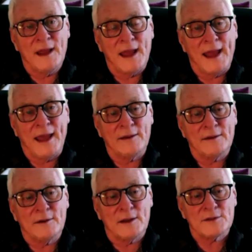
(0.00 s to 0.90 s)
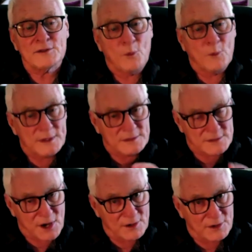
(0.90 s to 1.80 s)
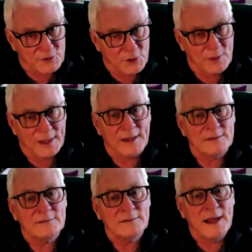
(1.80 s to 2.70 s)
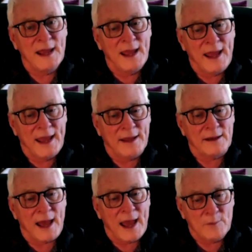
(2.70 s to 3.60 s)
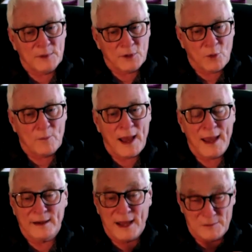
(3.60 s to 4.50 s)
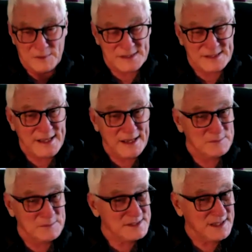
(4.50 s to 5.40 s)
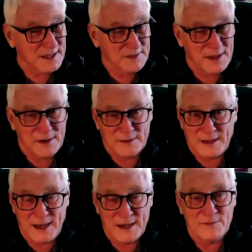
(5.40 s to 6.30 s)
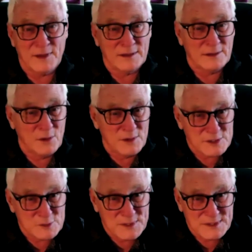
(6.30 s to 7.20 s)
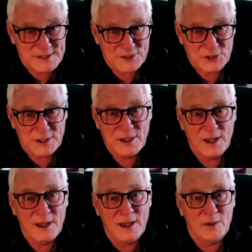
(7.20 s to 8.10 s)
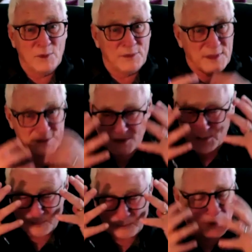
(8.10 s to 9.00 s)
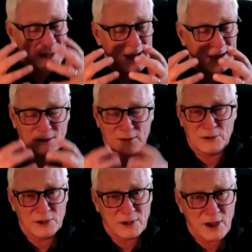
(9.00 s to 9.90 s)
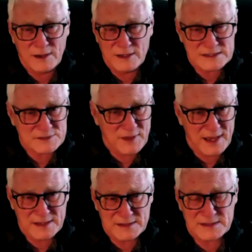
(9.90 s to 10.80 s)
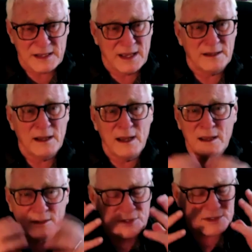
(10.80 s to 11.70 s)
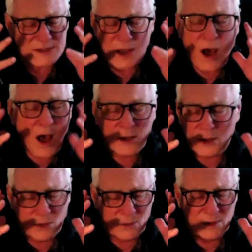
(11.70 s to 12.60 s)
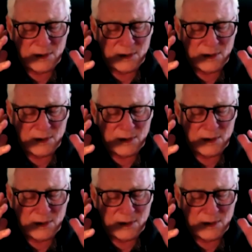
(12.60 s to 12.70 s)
And so we started doing it, and I would go by and I would see him sitting there in kind of a lotus position with his just blank look on his face and just hollow,